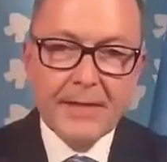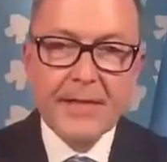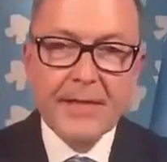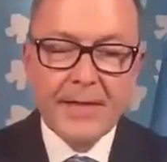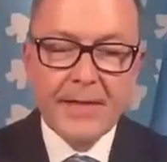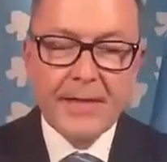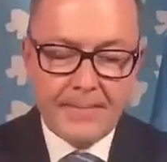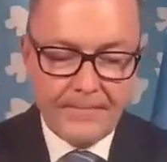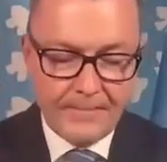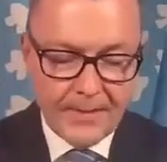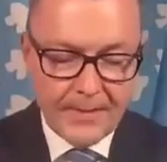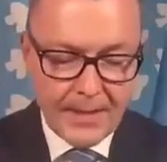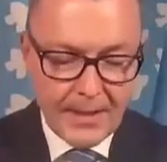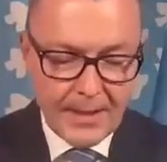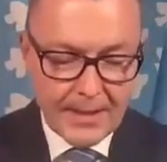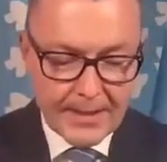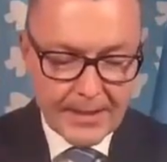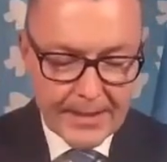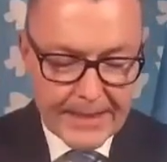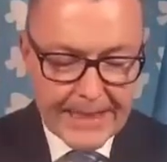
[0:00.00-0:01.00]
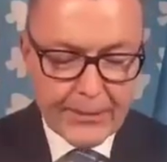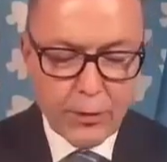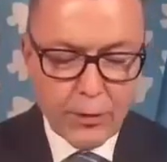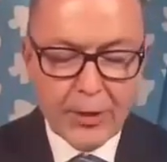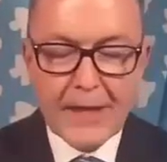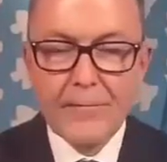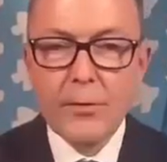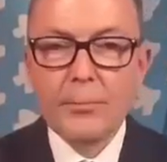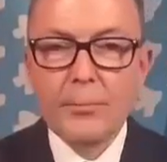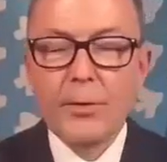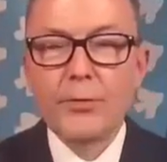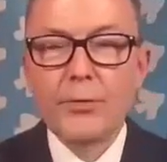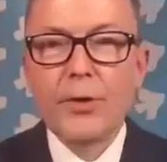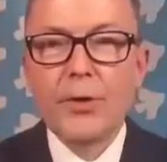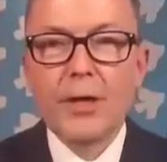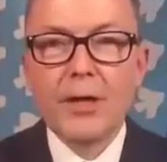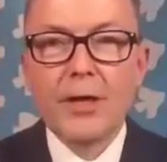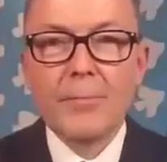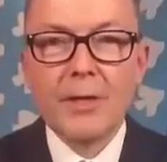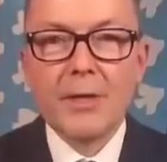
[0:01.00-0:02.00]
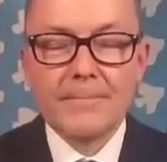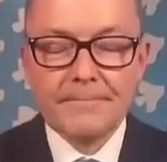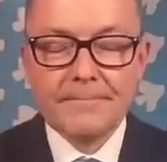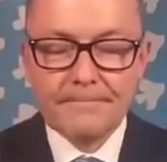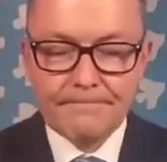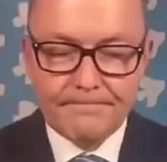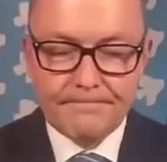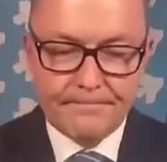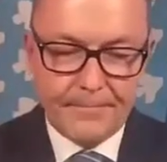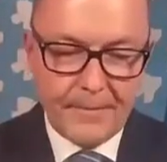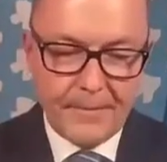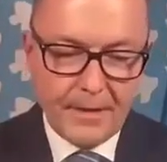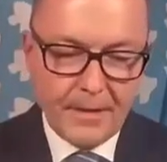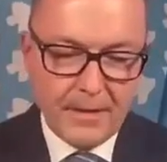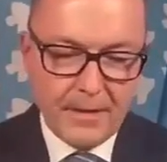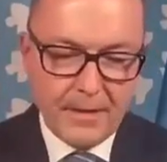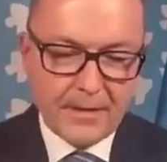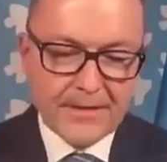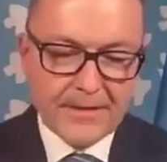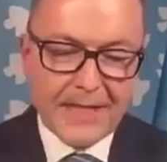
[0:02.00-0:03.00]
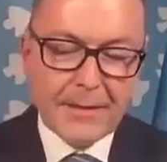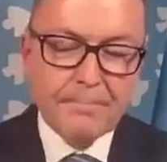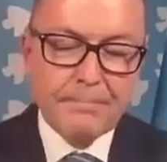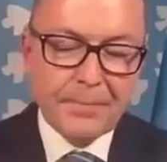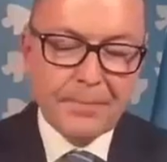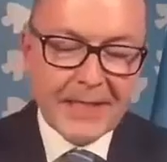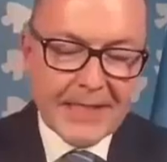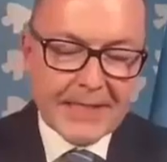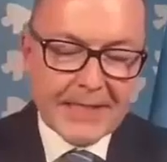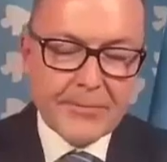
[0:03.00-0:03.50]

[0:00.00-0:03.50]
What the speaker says: There can be no peace and stability without human rights nor development.